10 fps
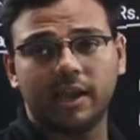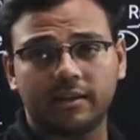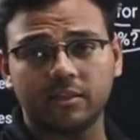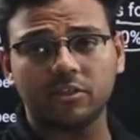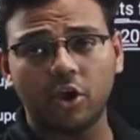
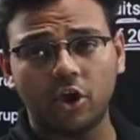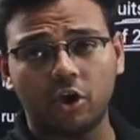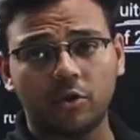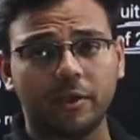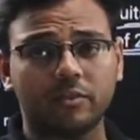That is
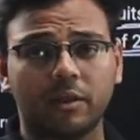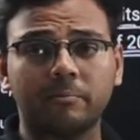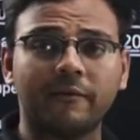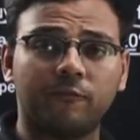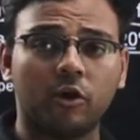rupees 1
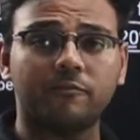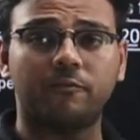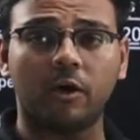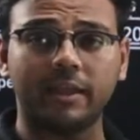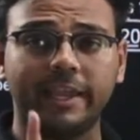by 4
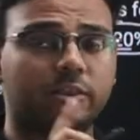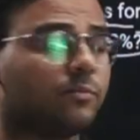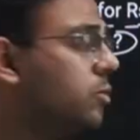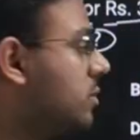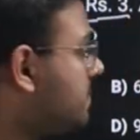for
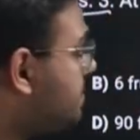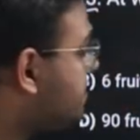each fruit.